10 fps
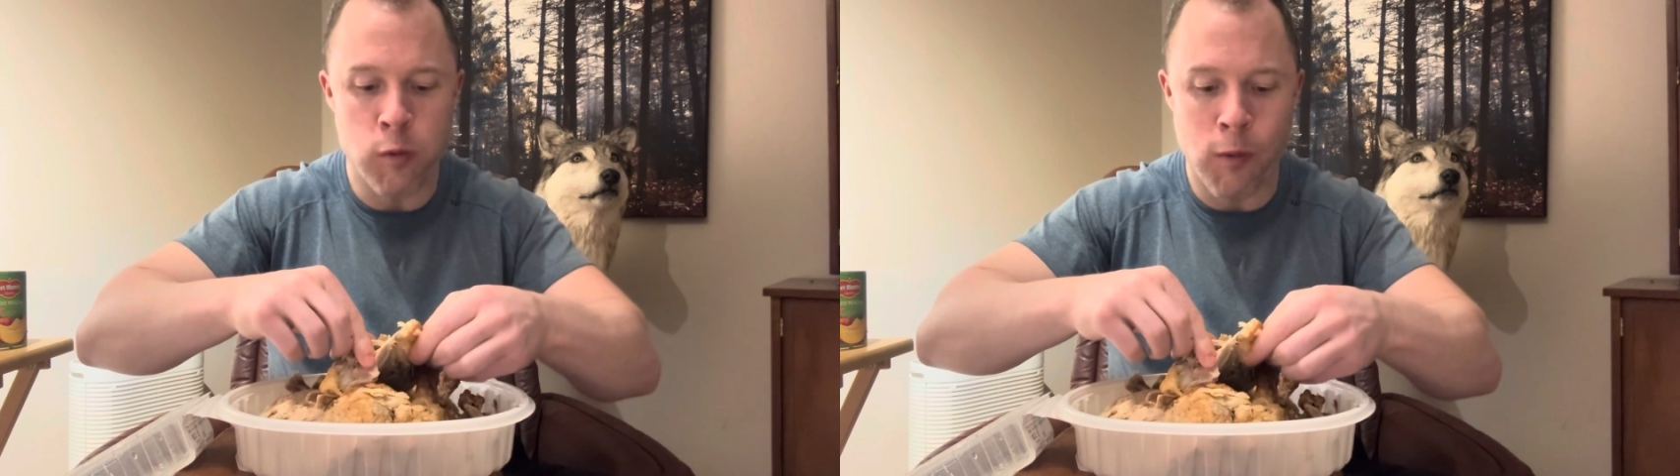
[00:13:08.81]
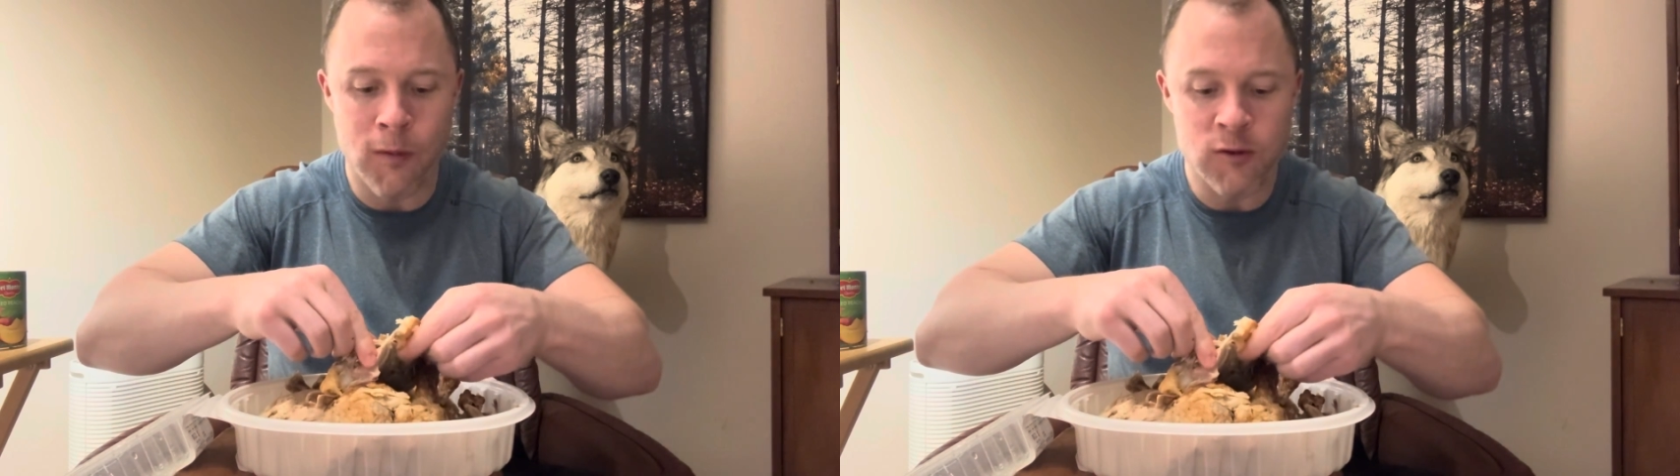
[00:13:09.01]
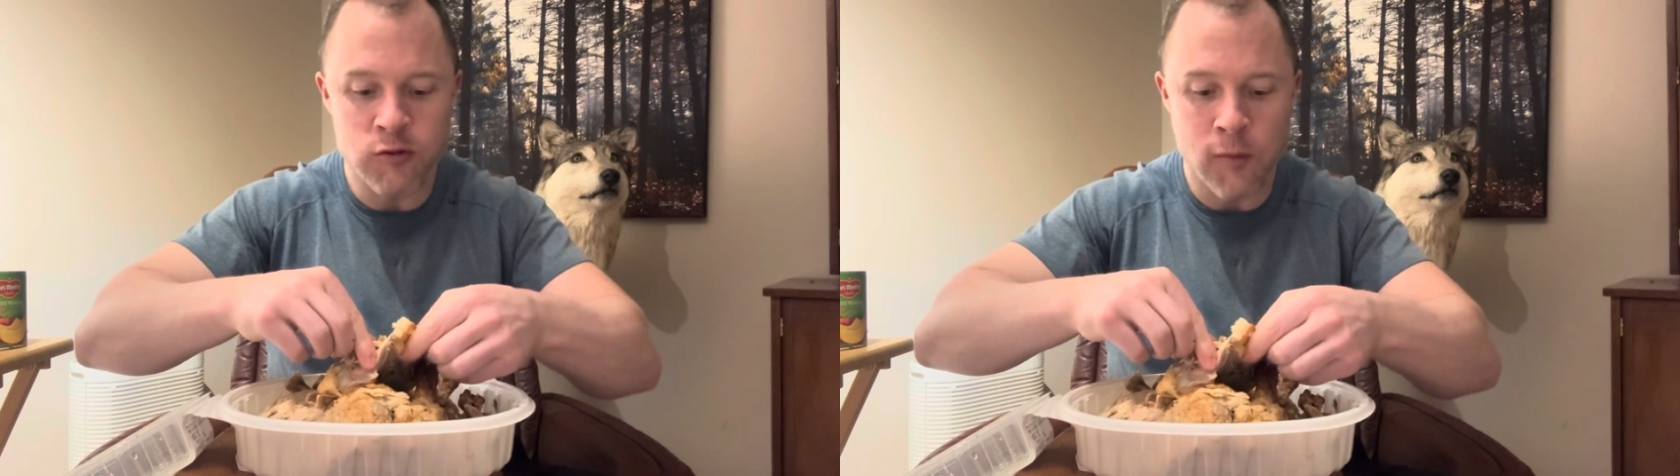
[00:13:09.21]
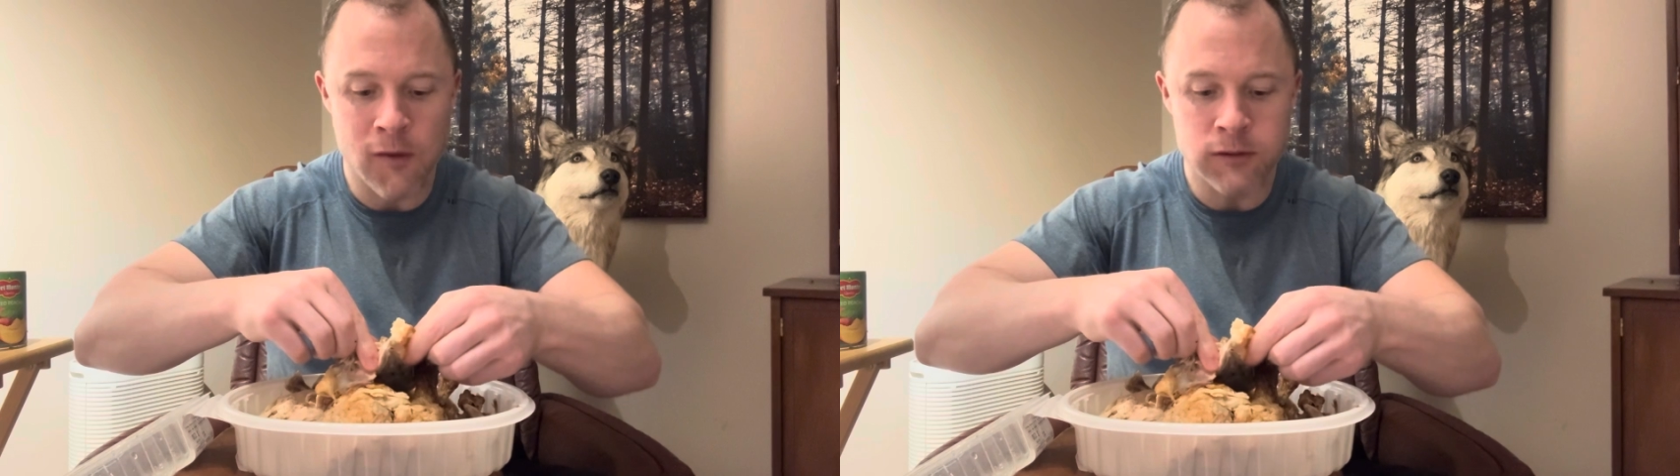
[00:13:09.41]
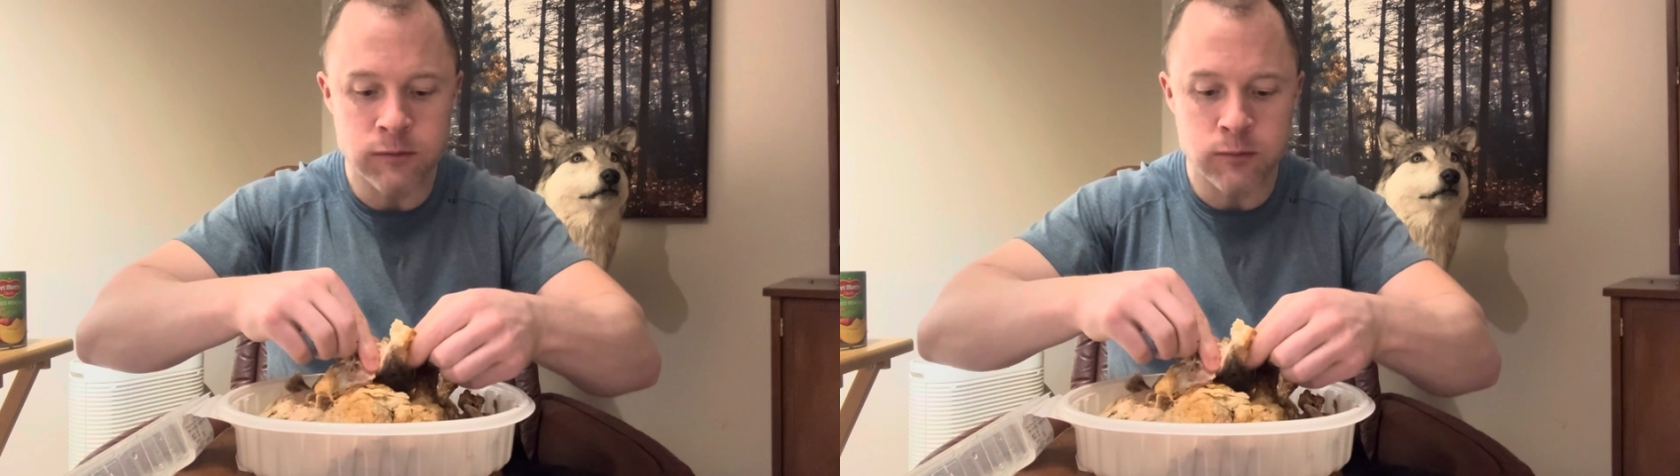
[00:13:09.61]
cutting like a
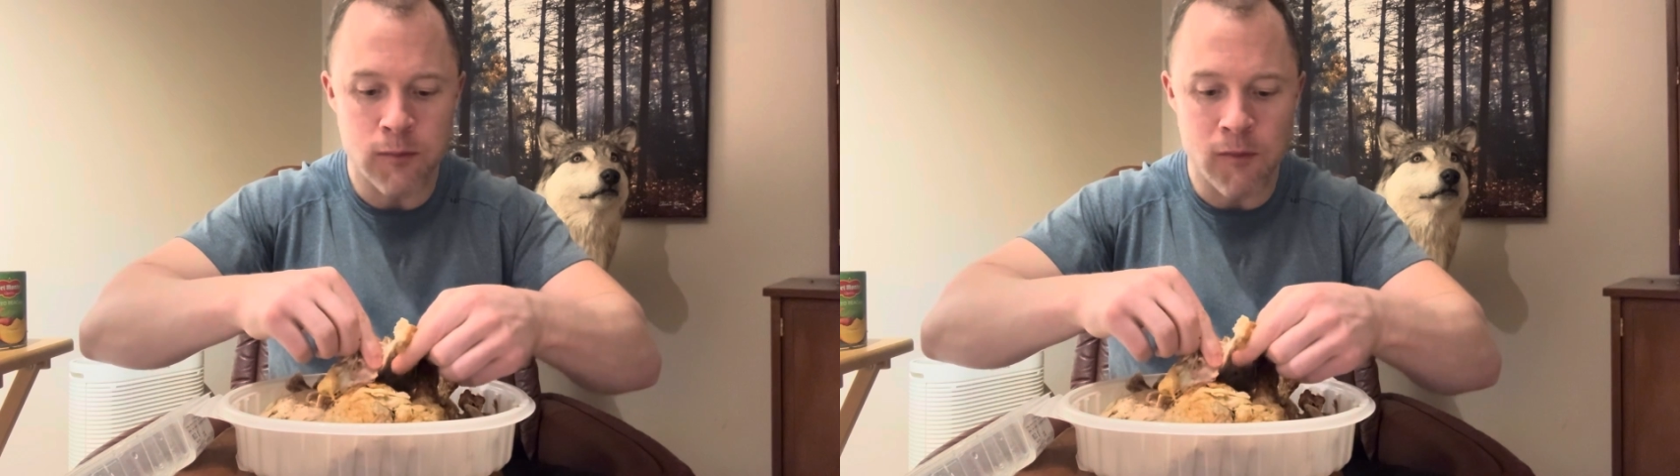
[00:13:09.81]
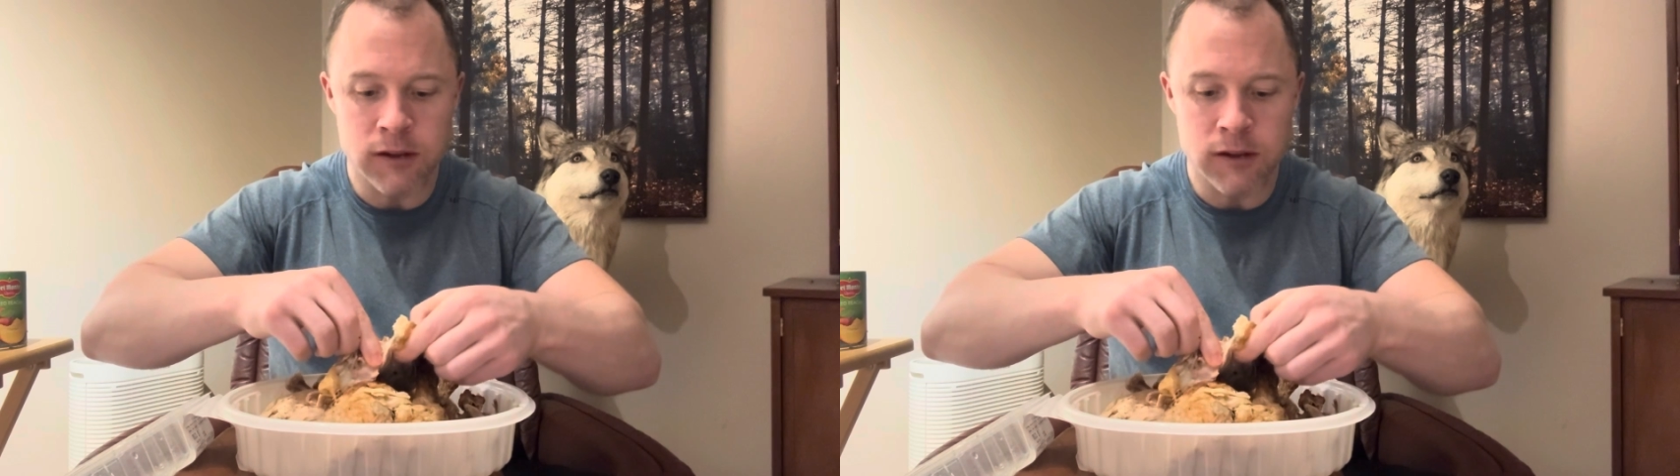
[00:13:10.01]
bastard.